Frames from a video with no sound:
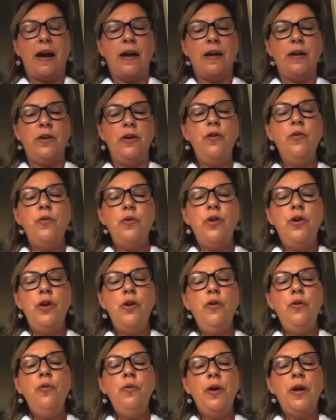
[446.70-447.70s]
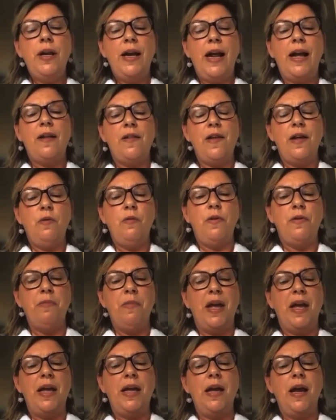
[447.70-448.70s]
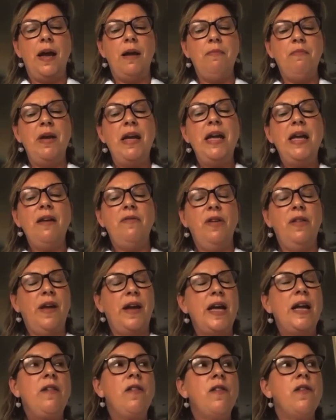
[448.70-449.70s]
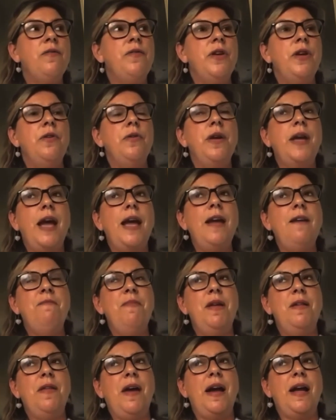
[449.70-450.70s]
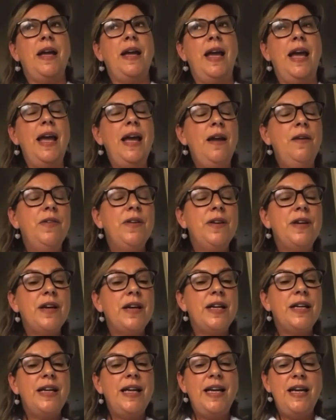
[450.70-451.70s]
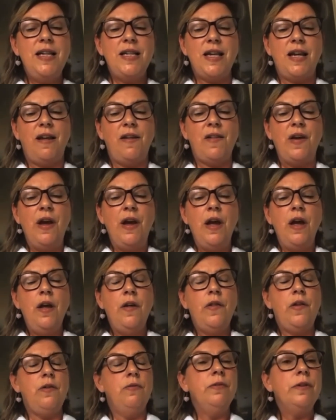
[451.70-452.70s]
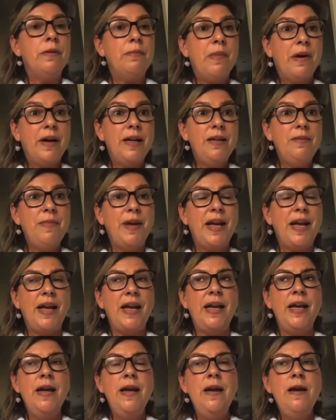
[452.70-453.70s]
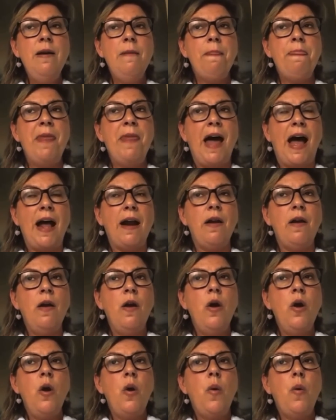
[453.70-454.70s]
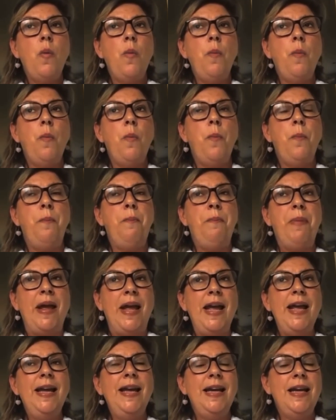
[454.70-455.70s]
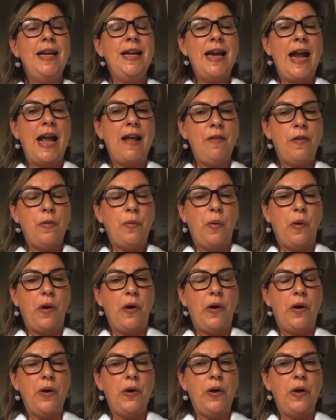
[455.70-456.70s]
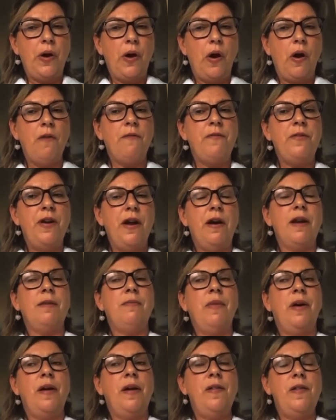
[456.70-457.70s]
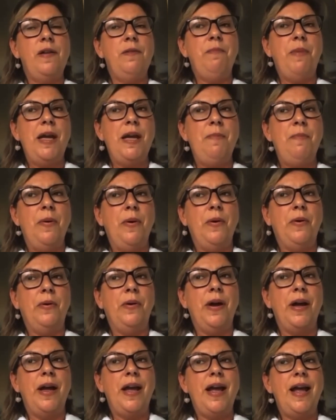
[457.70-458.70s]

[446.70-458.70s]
you connecting with me and me giving that interview gave me that kick that I needed to remind me that being in a network of like-minded people